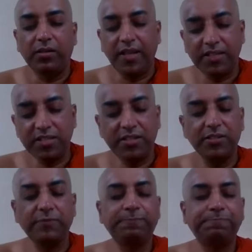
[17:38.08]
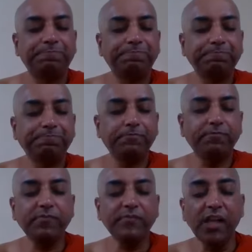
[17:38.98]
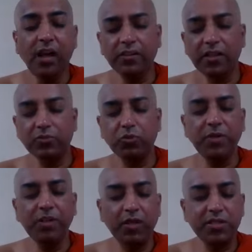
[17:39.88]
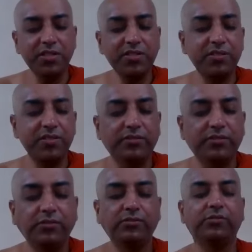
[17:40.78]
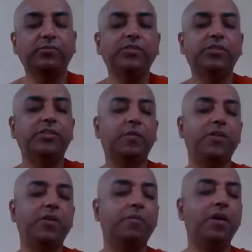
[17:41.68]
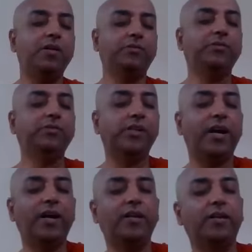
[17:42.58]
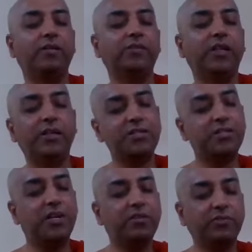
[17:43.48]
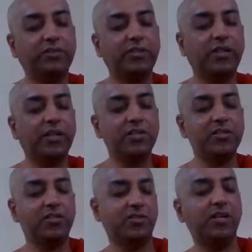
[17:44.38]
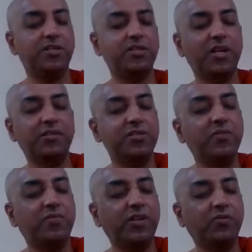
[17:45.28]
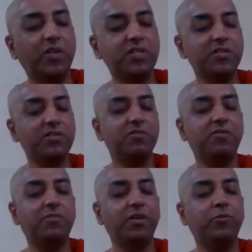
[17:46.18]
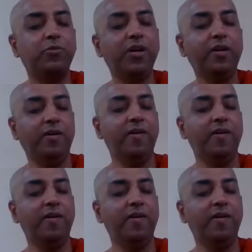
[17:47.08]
text. And there are so many verses in this Abhidhamma, and let us understand these different verses given by Buddha,